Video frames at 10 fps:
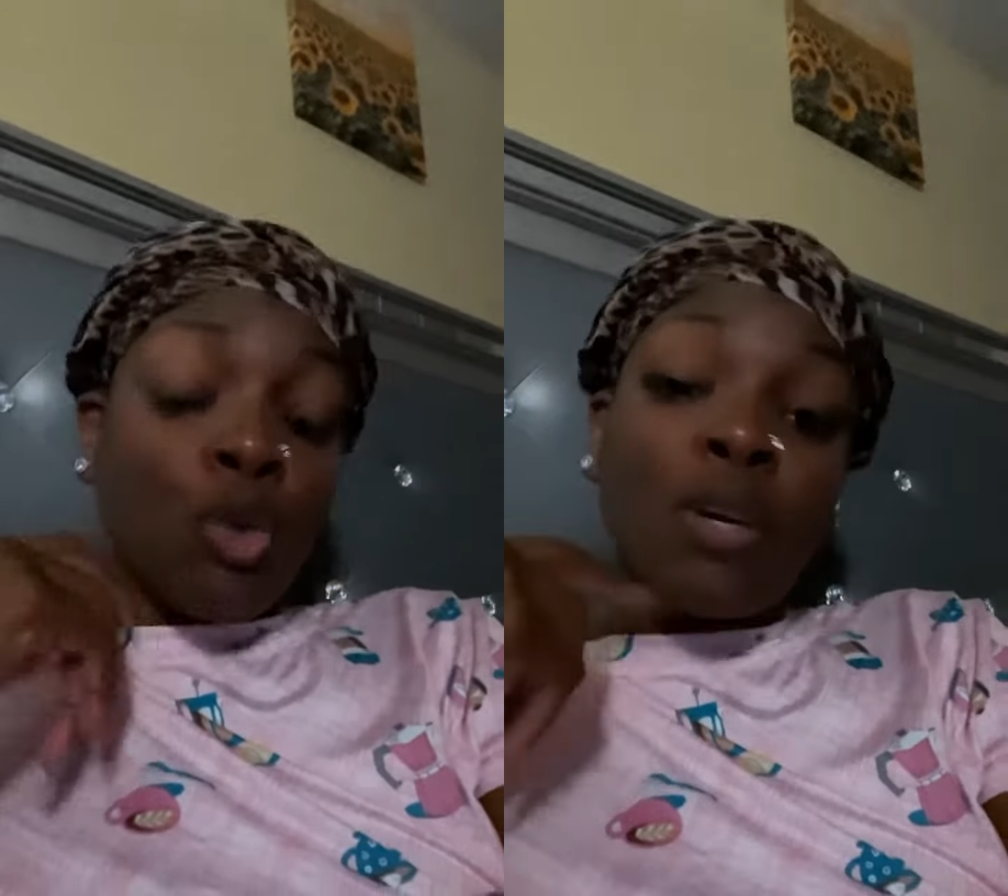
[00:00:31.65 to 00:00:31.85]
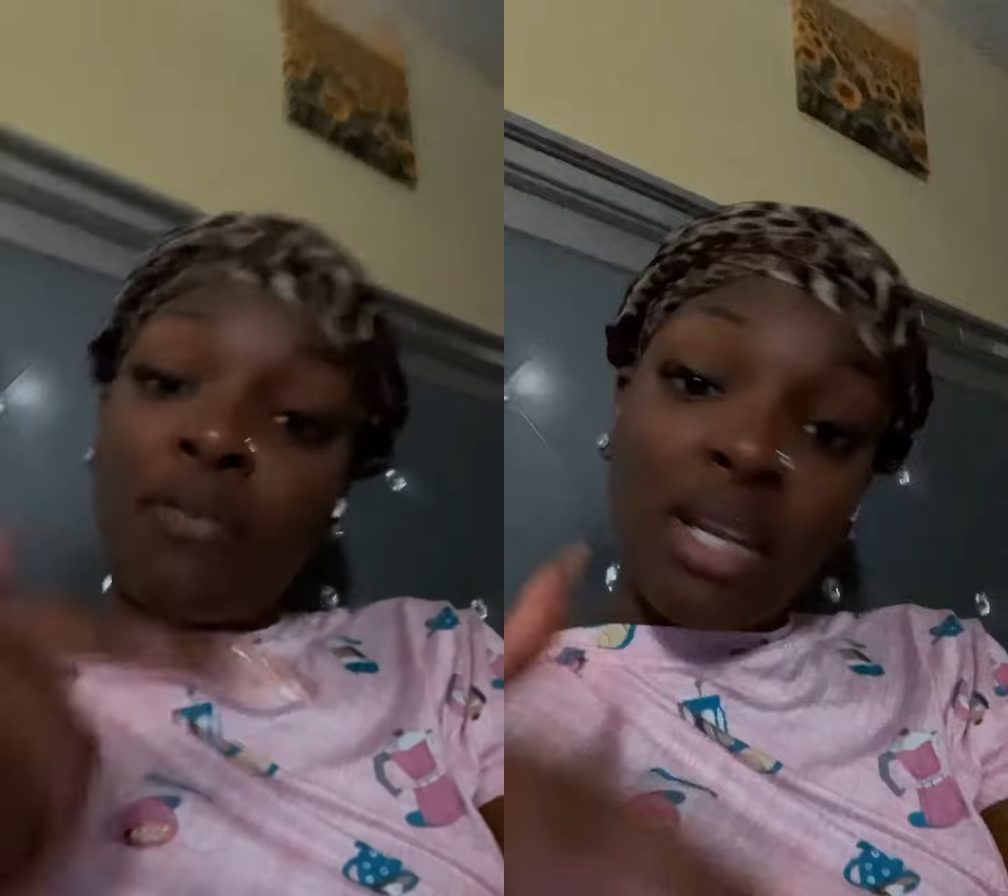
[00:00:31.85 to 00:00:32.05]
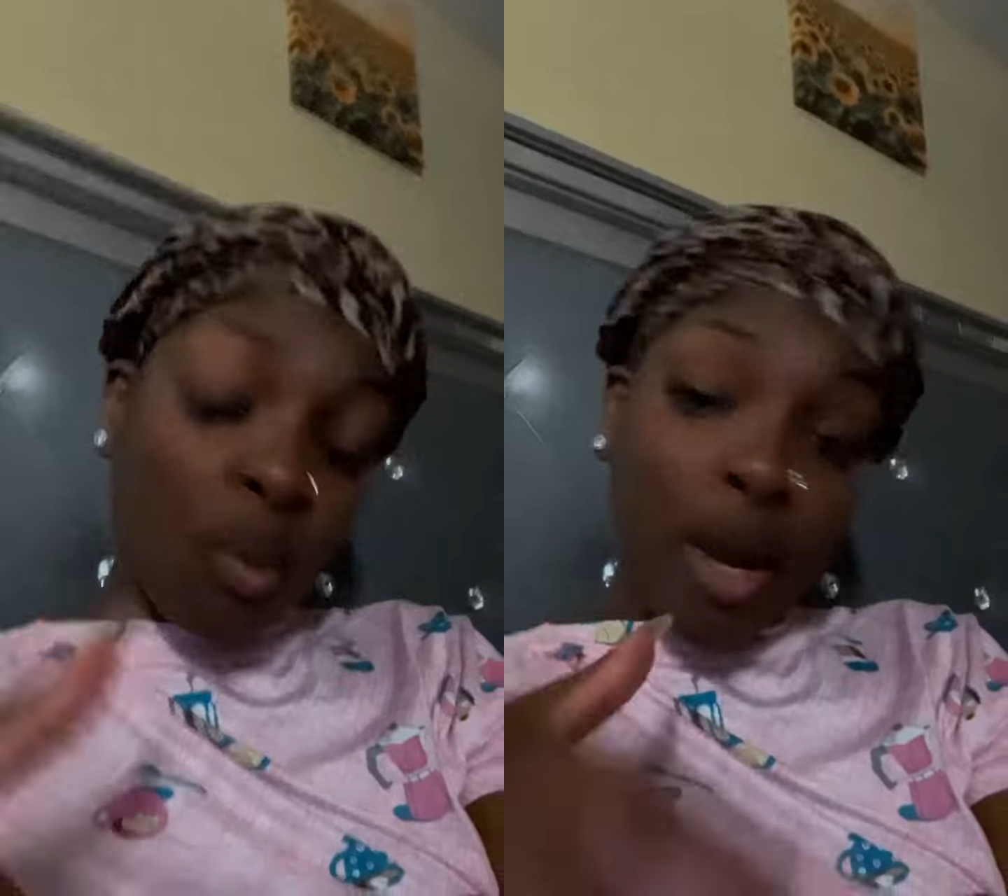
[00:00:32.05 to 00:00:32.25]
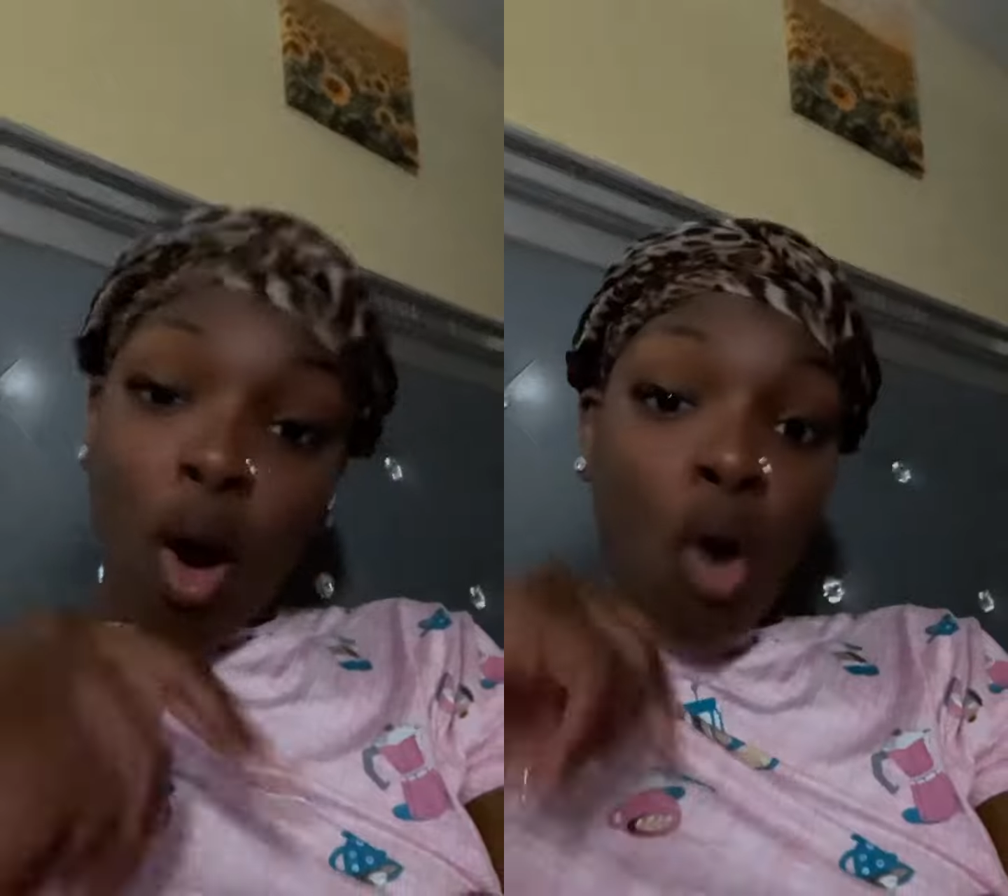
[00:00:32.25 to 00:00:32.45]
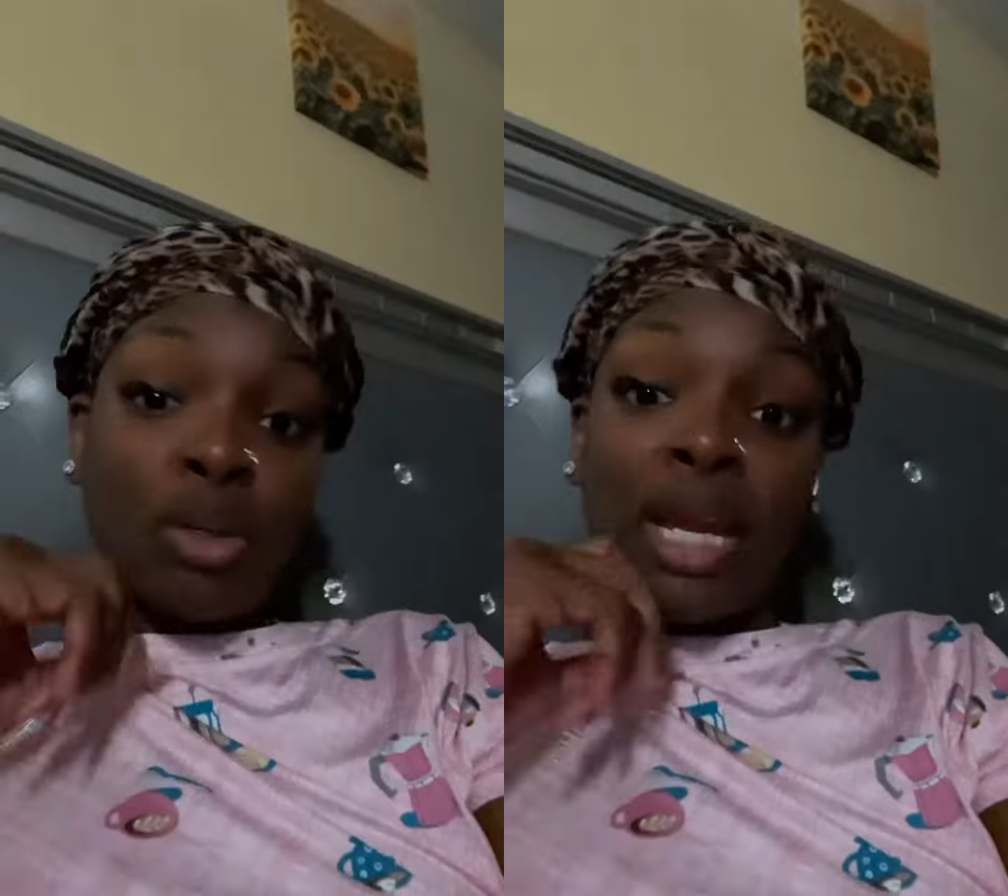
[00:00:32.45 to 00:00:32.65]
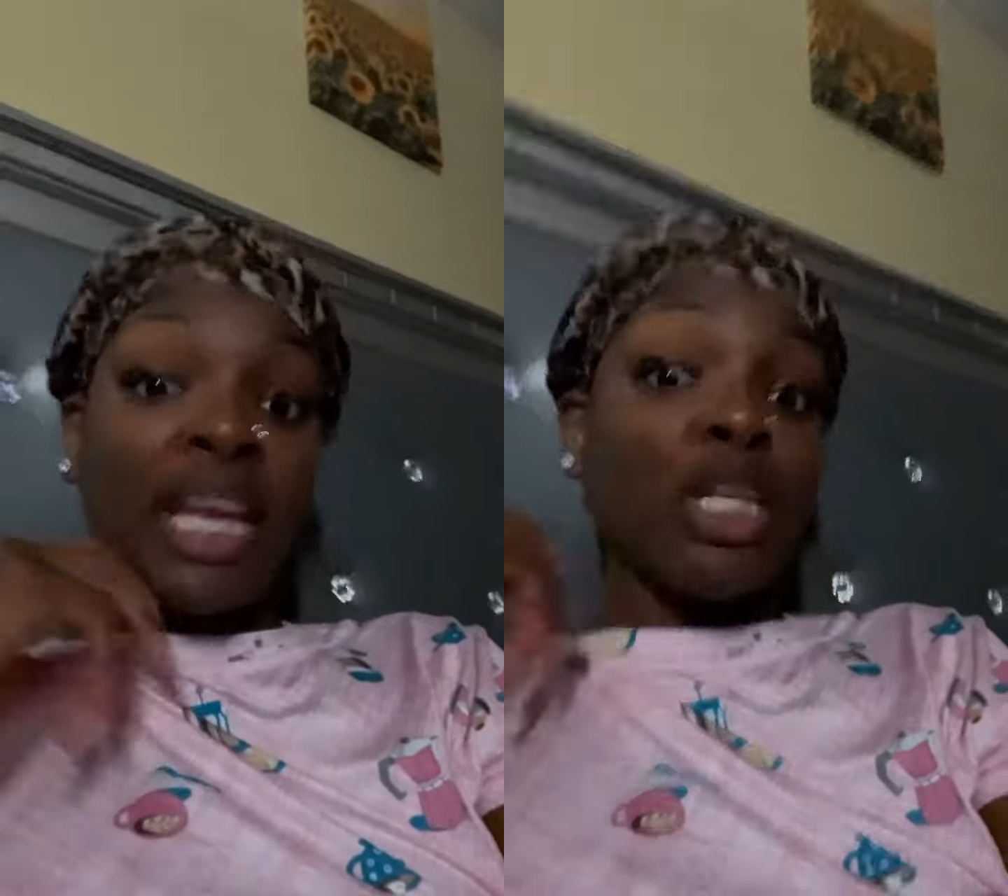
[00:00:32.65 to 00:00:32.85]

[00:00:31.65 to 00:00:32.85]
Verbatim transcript: You could feel that way all day